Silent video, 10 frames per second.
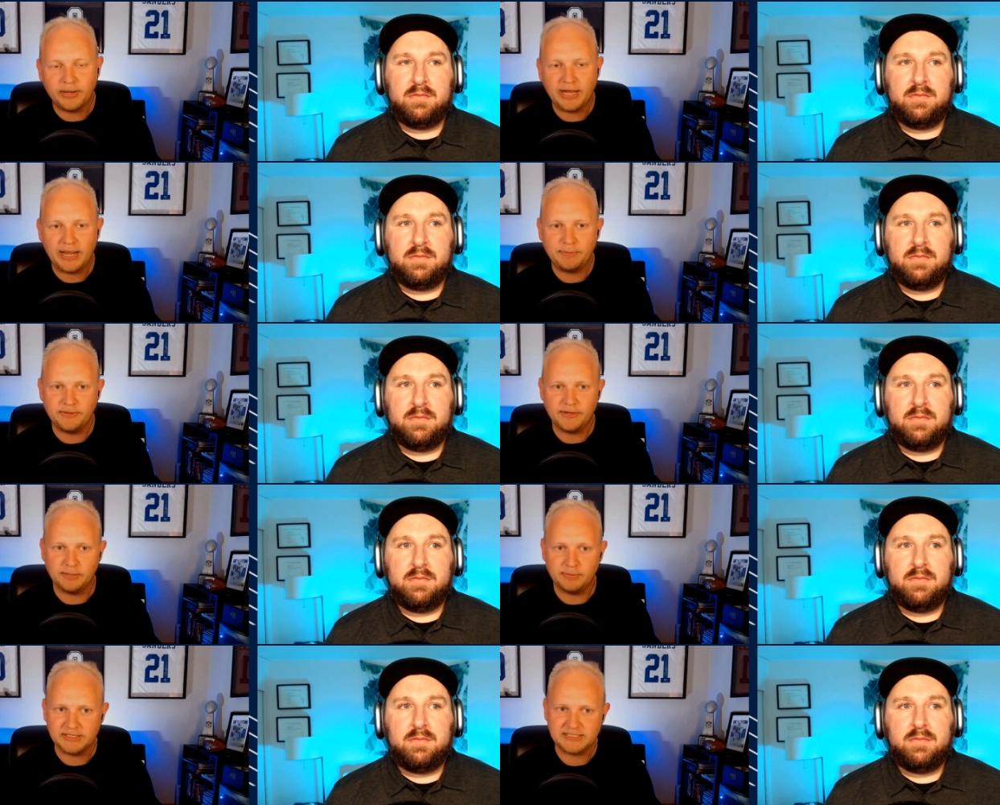Speaker 1: what happened there,
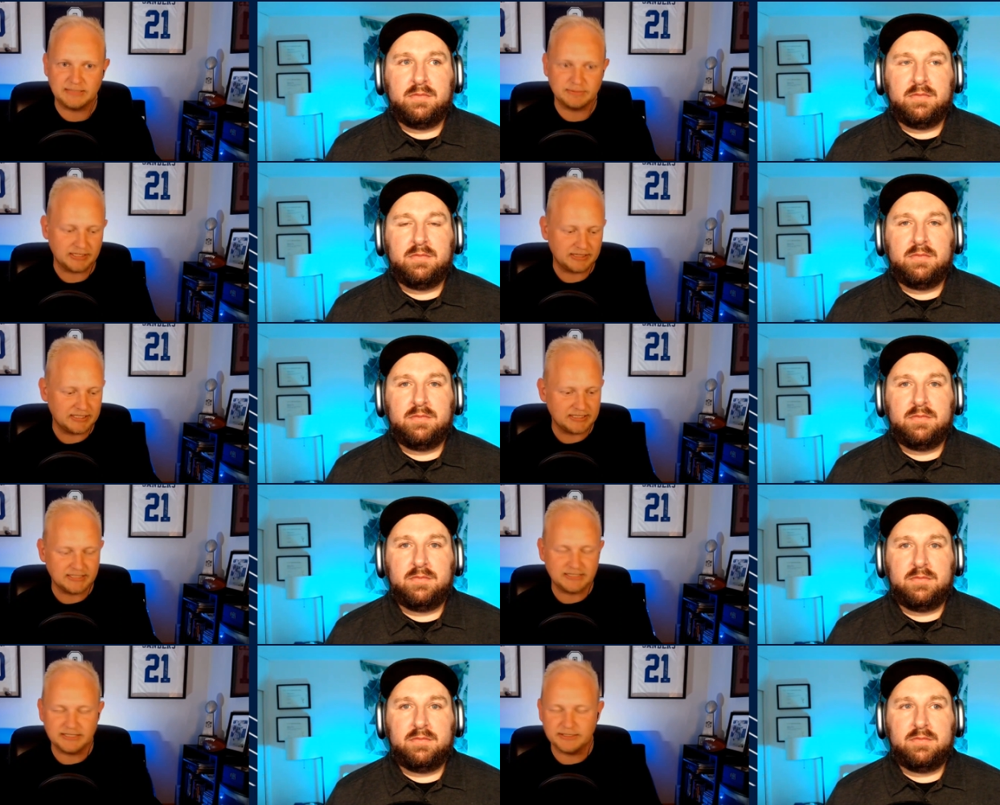but it seems like this
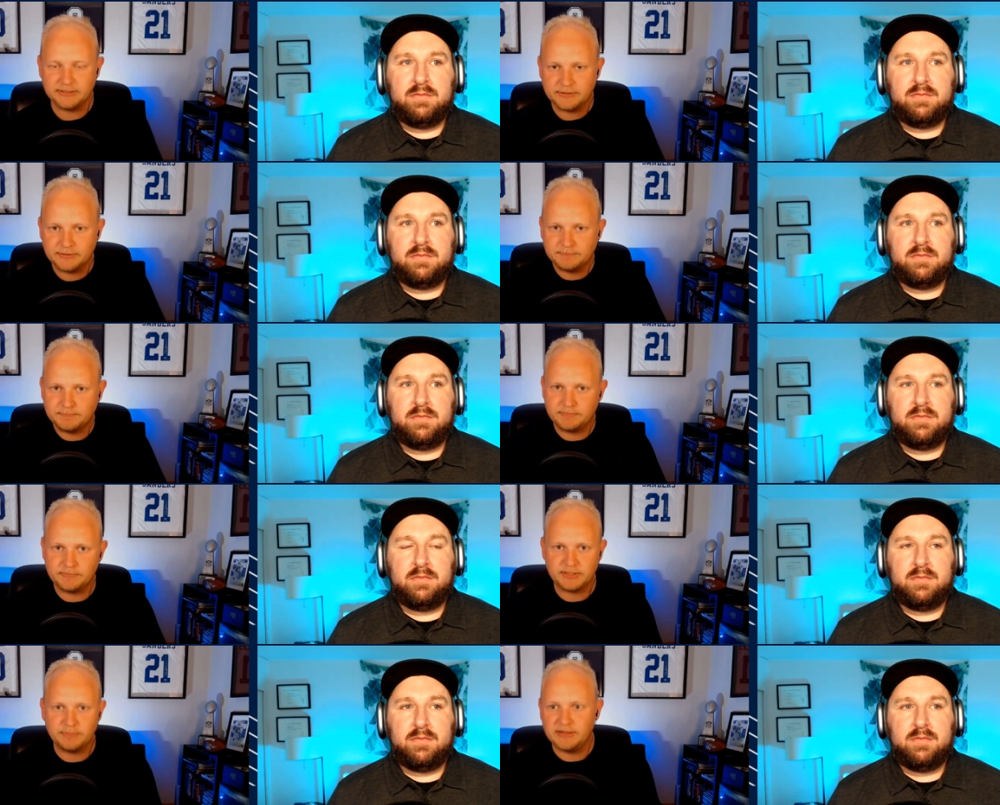is still
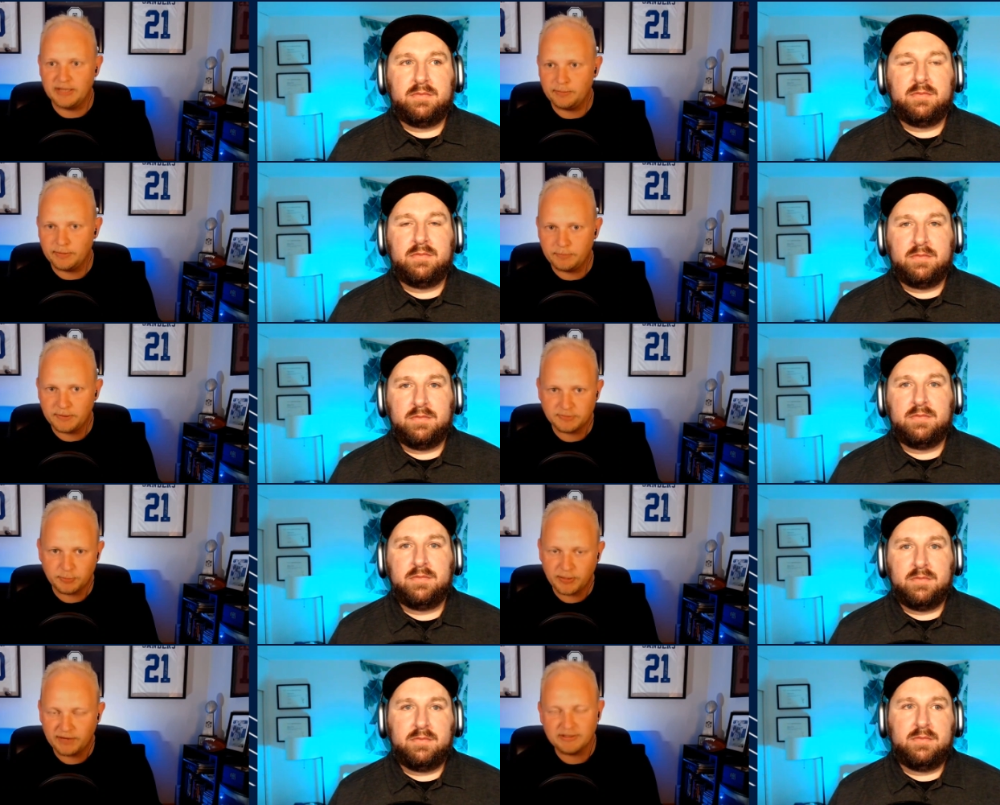something that
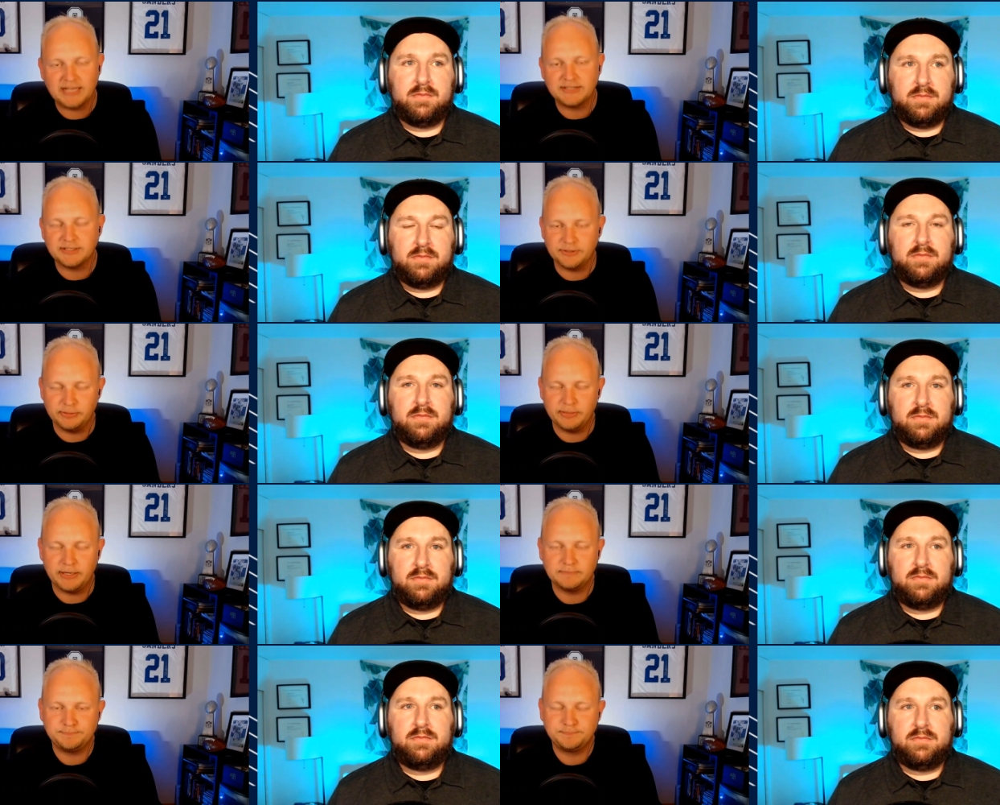we have a lot to learn about.
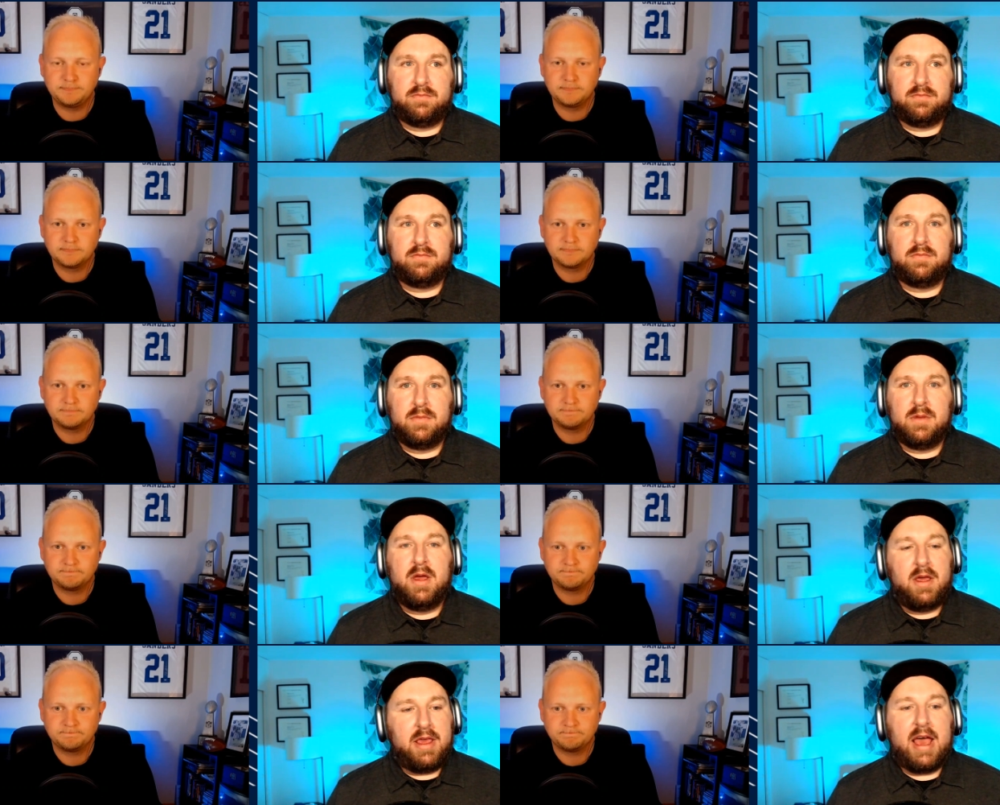
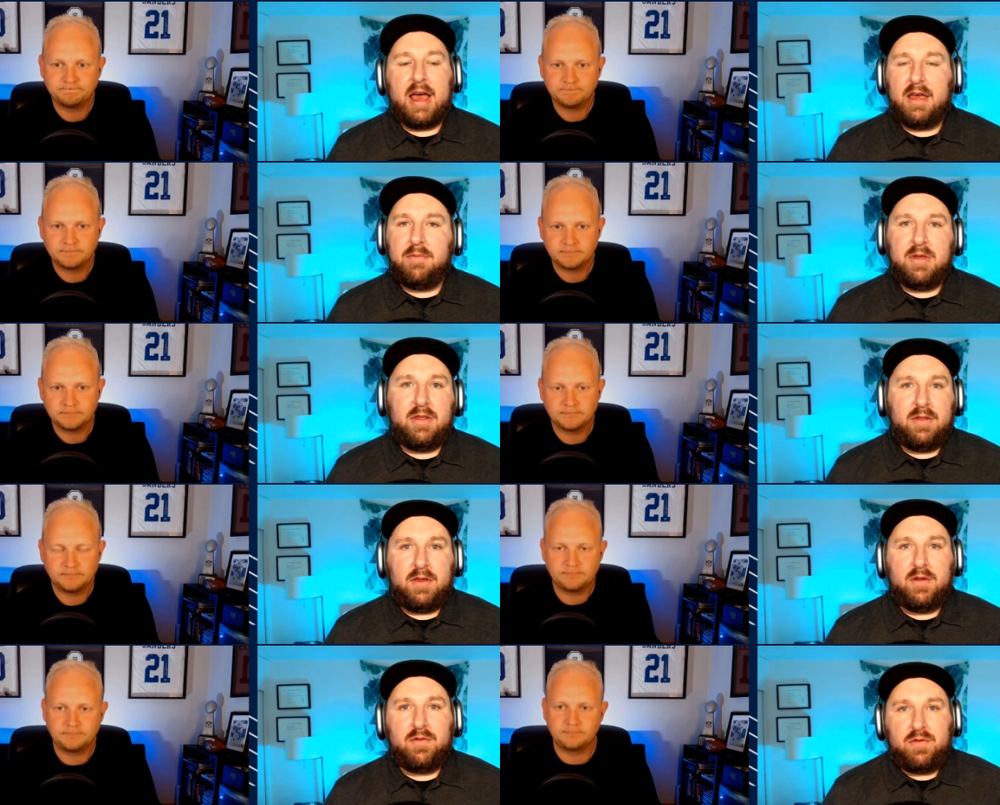
Speaker 2: Yeah. I mean,
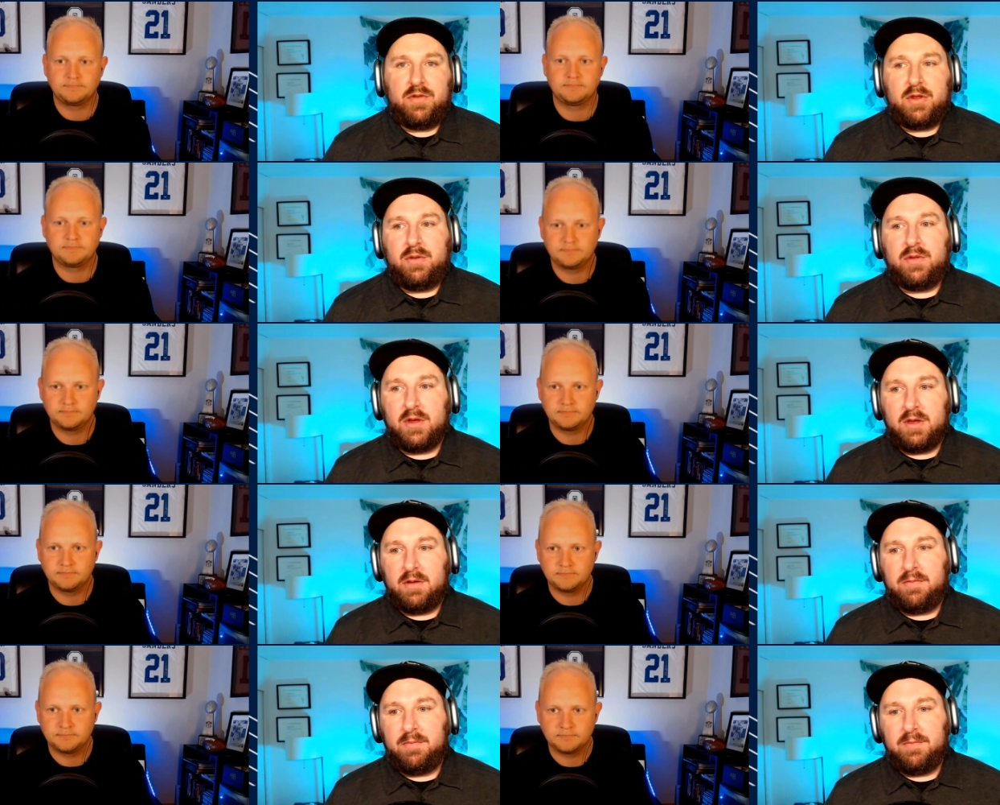you
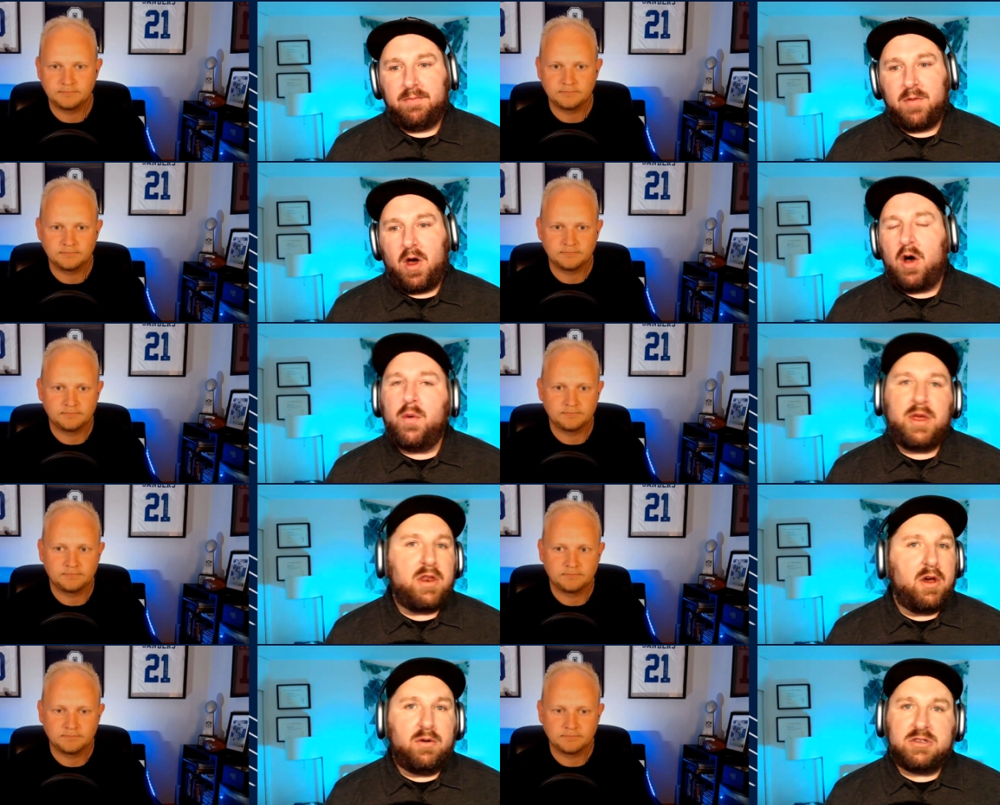know, all we
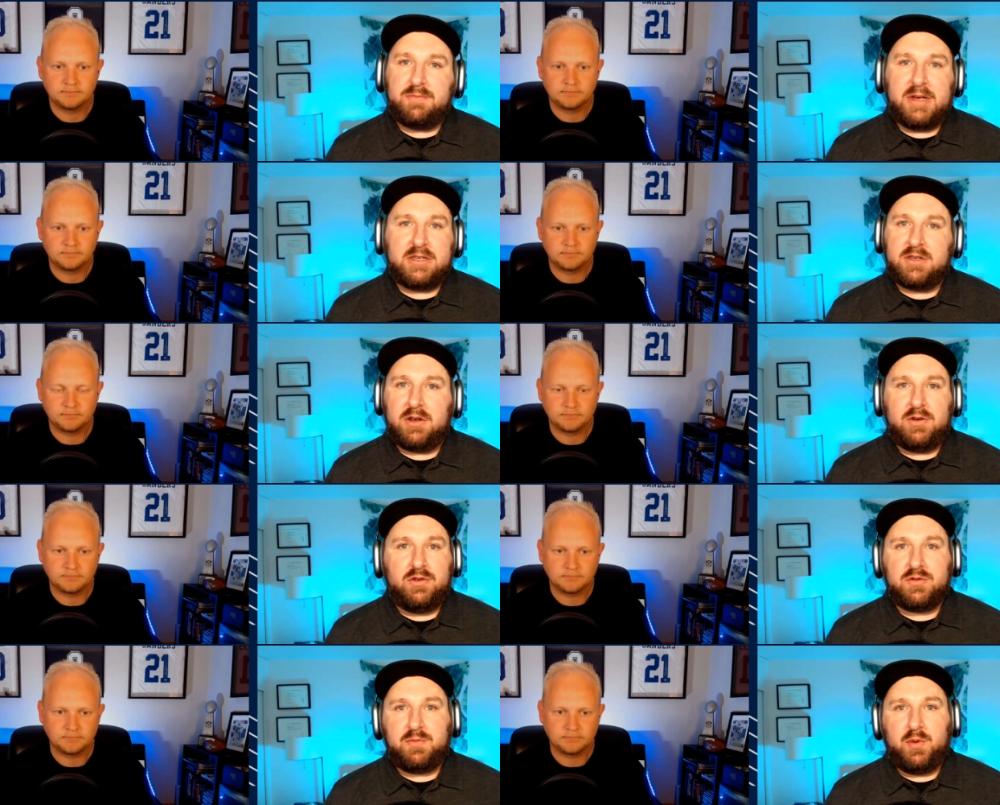know is based on
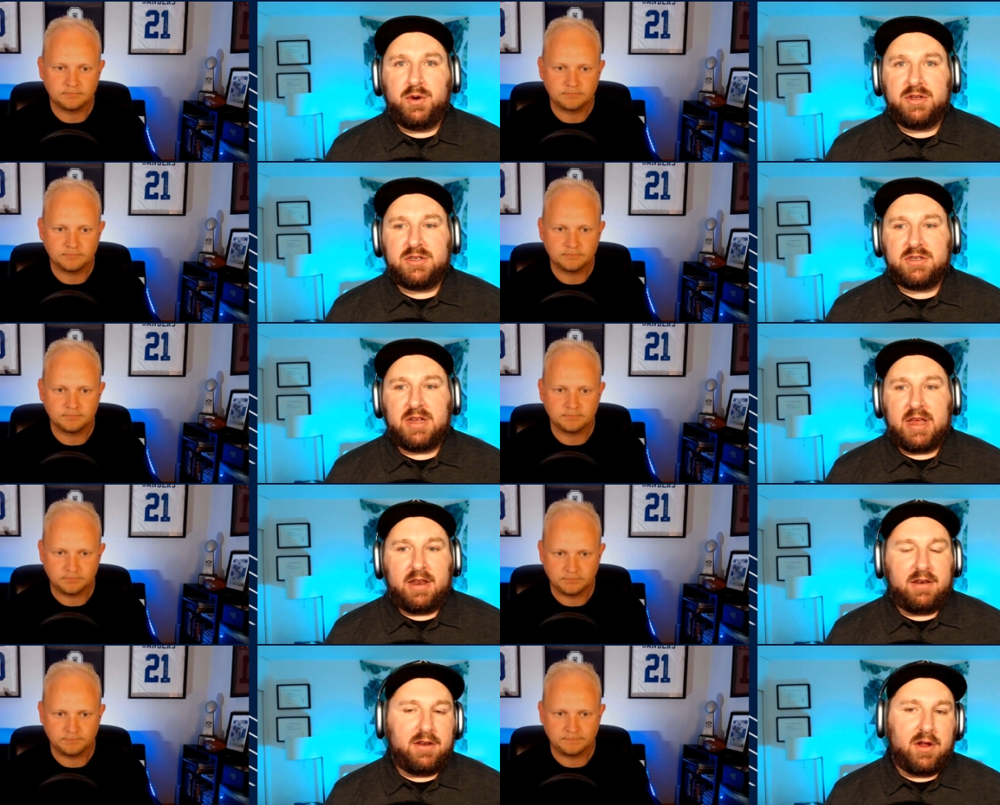news reports,
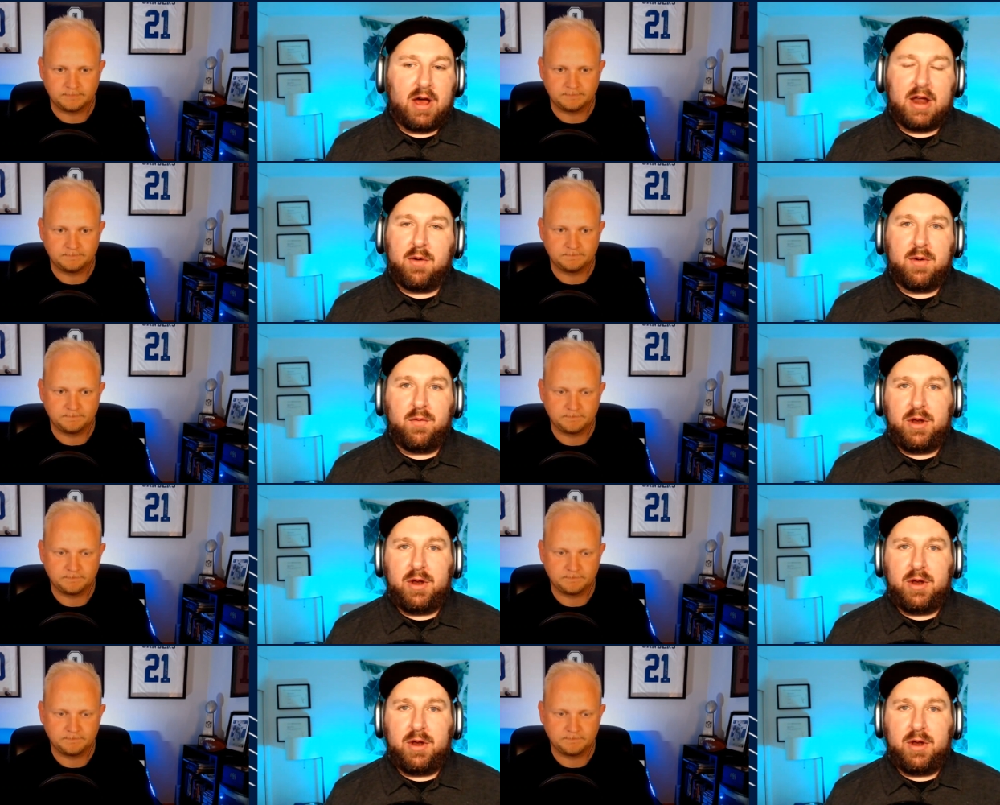and, you know,